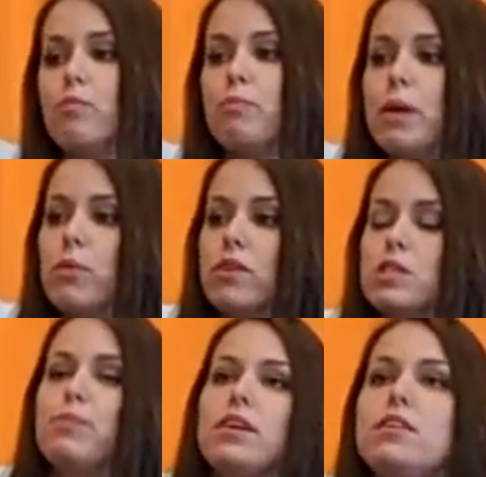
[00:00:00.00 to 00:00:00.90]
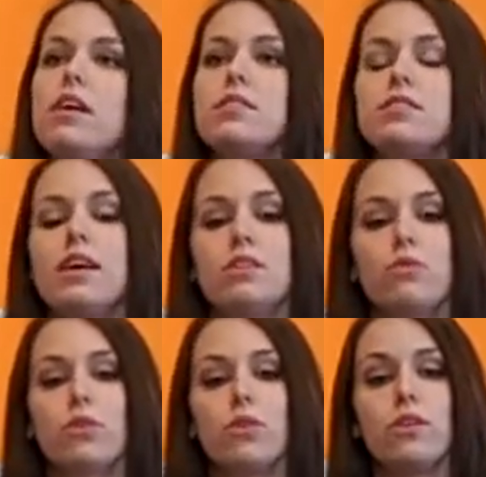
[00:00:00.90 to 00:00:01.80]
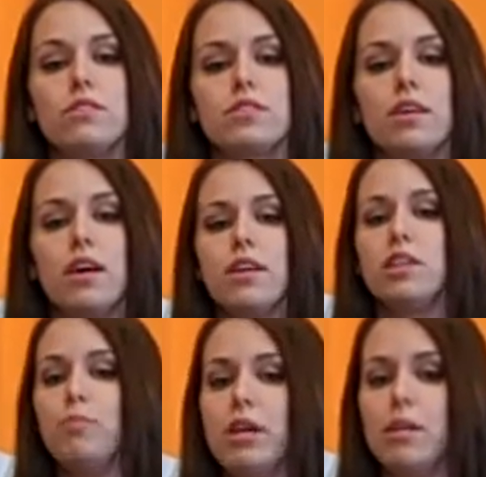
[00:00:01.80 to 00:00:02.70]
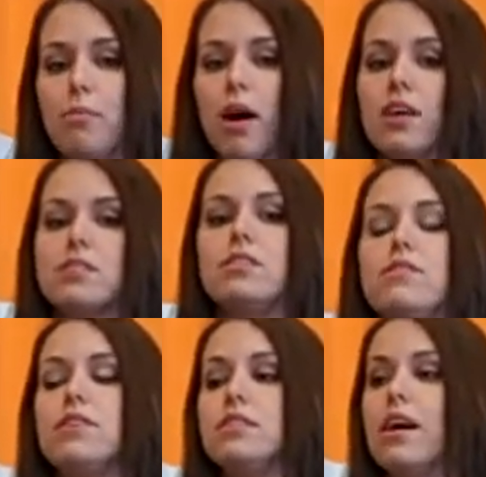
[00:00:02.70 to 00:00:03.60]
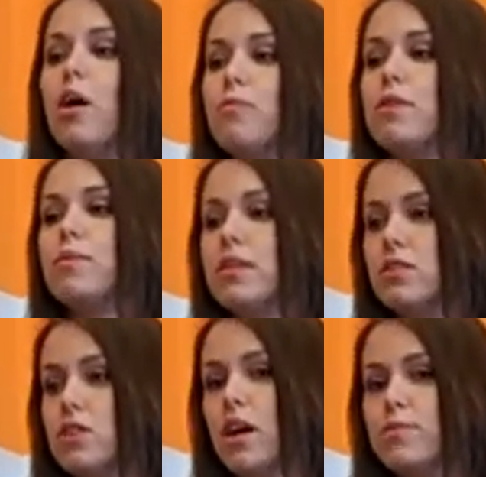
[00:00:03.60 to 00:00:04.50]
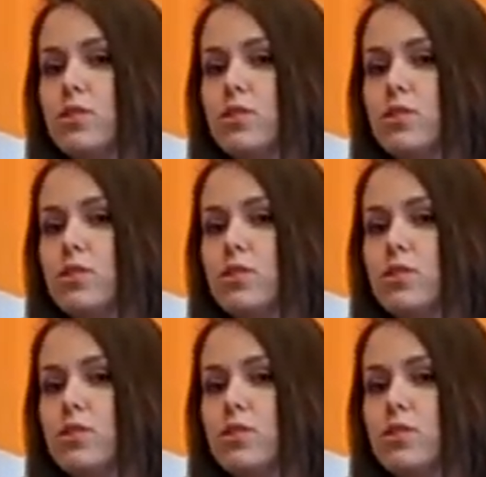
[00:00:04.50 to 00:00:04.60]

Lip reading: People expect us as recruiters to be positive and to help them get a job.